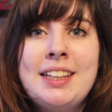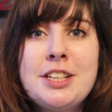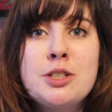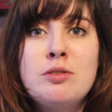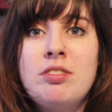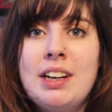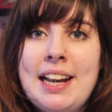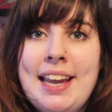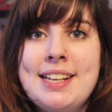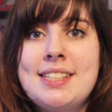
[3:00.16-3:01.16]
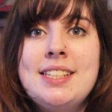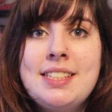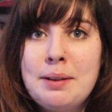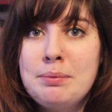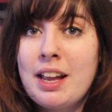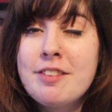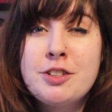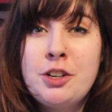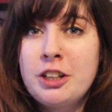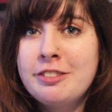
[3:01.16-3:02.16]
Unless you're really into dim light
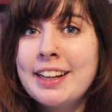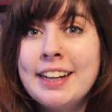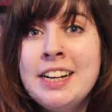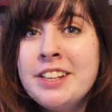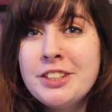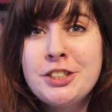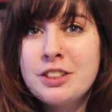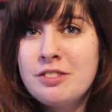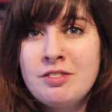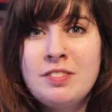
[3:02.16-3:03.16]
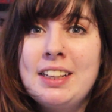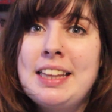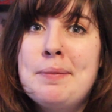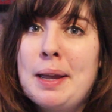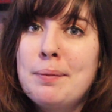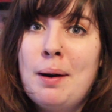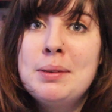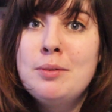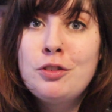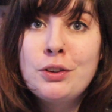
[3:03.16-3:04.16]
photography, this shouldn't really be a
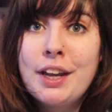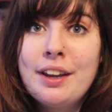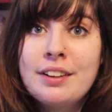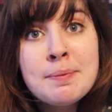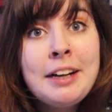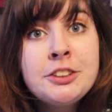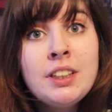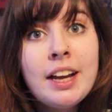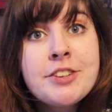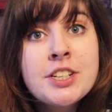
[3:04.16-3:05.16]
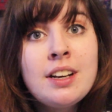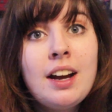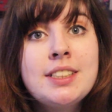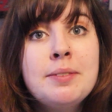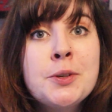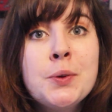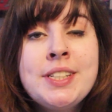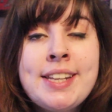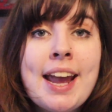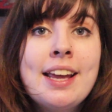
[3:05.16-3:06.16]
problem for you. The battery life should last up to
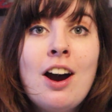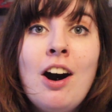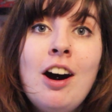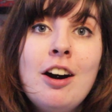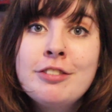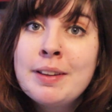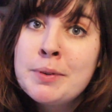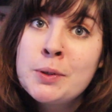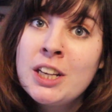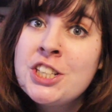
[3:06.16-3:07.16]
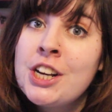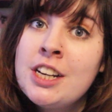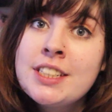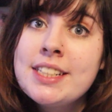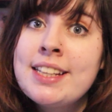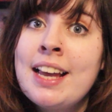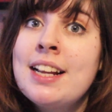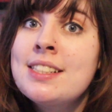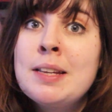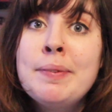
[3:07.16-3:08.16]
1.5 days in between charges and
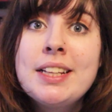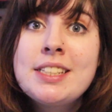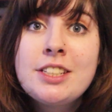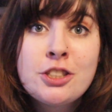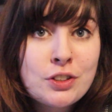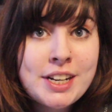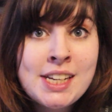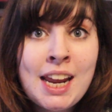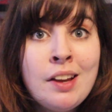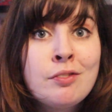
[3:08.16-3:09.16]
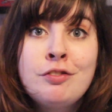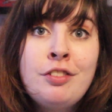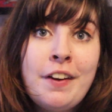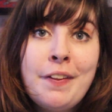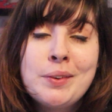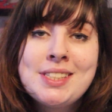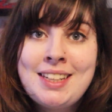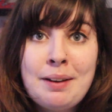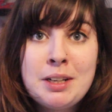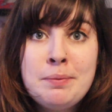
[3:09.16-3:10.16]
has the ability to stretch even further with
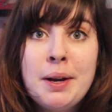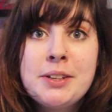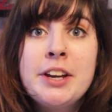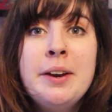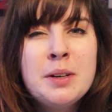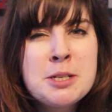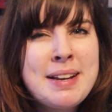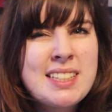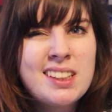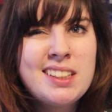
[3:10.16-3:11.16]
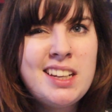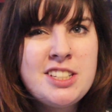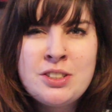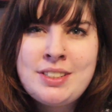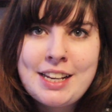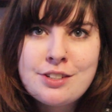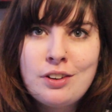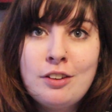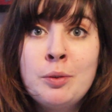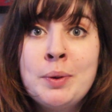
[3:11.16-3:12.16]
stamina mode, which basically turns your data
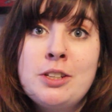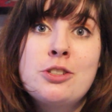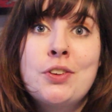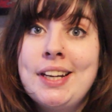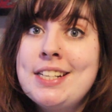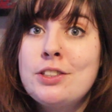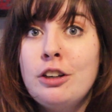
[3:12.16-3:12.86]
off when your screen is